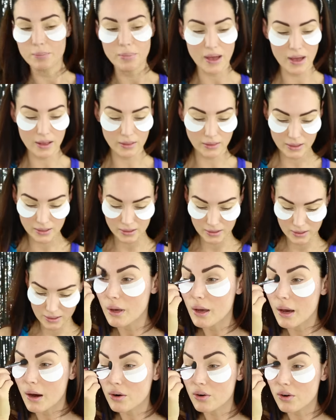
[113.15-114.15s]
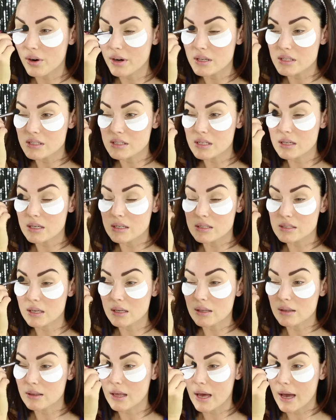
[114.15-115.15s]
the palette. How crazy is
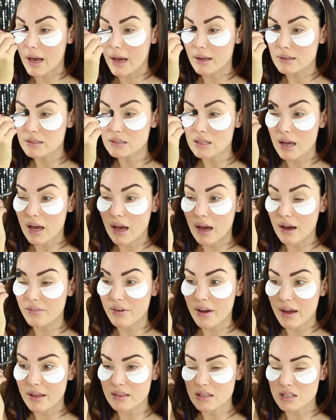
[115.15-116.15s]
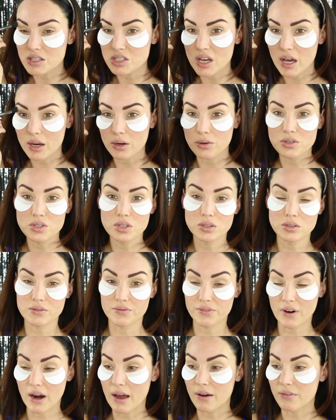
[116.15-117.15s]
it that I've had these shadow shields
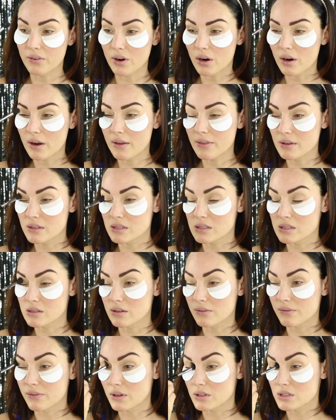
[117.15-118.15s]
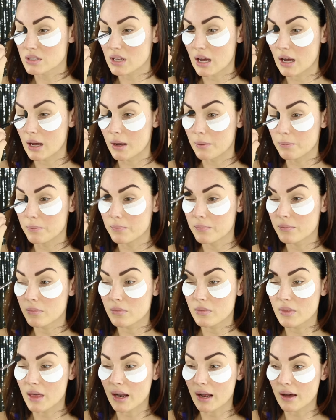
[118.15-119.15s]
forever and this is the first time
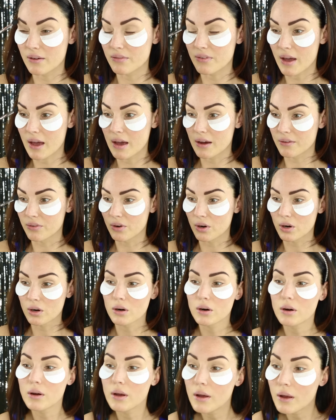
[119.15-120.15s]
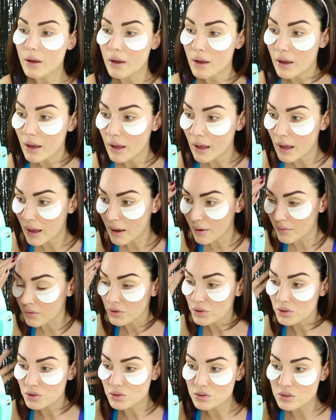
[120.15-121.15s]
that I've ever,
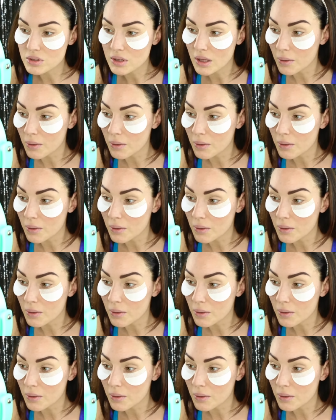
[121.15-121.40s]
ever used